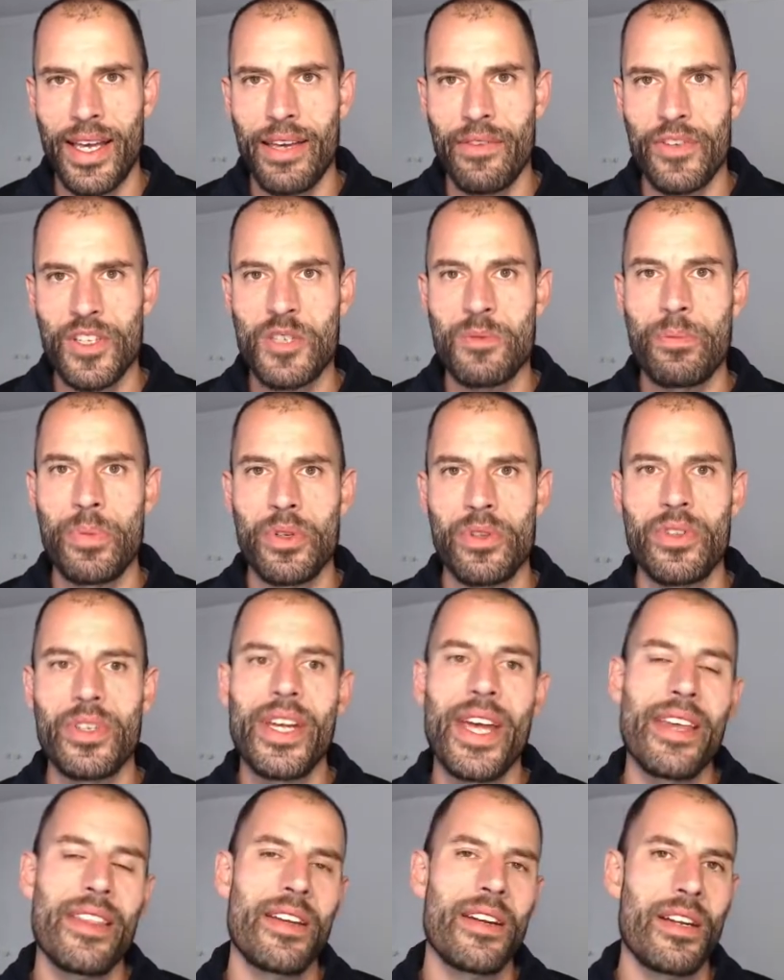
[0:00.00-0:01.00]
If it's put
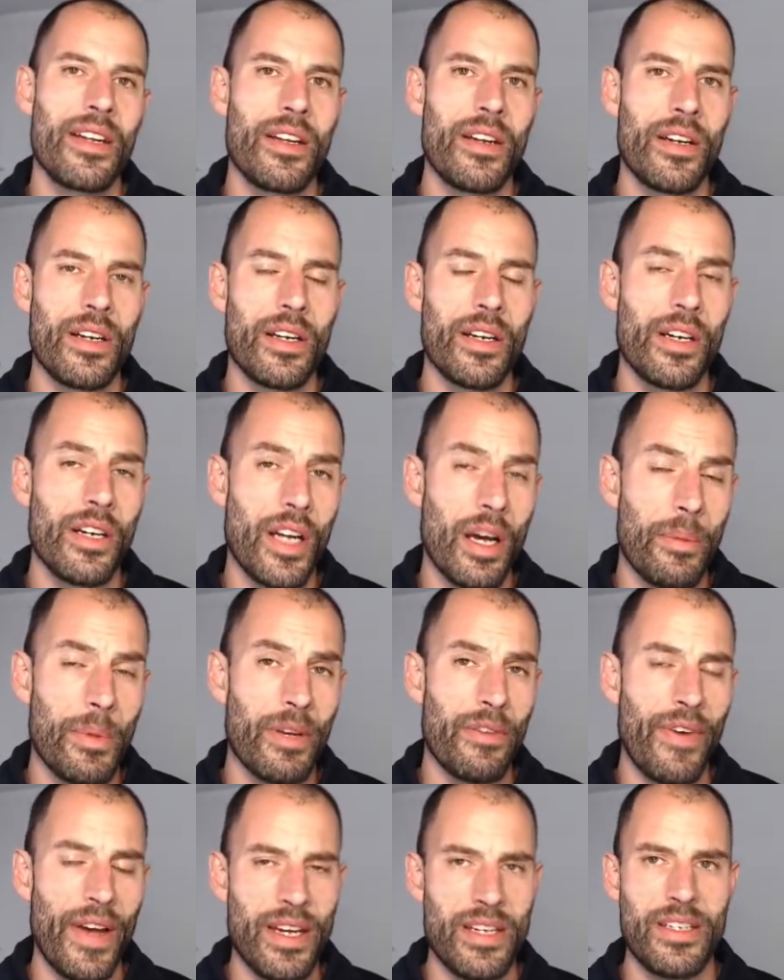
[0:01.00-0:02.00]
together in an ergonomic
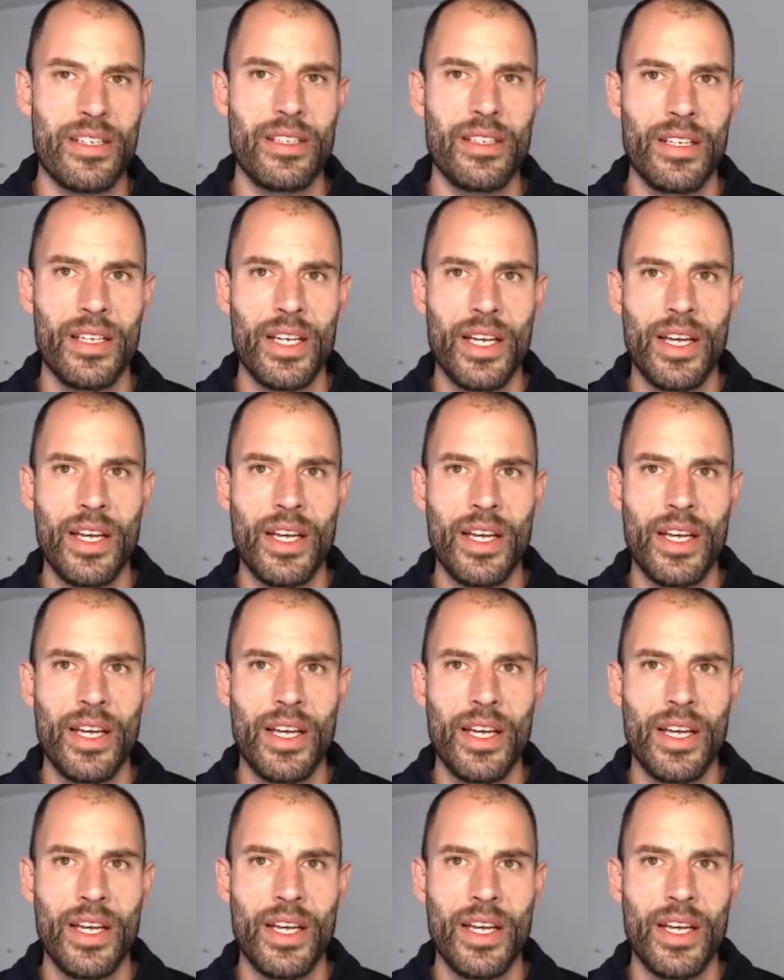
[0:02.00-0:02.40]
fashion,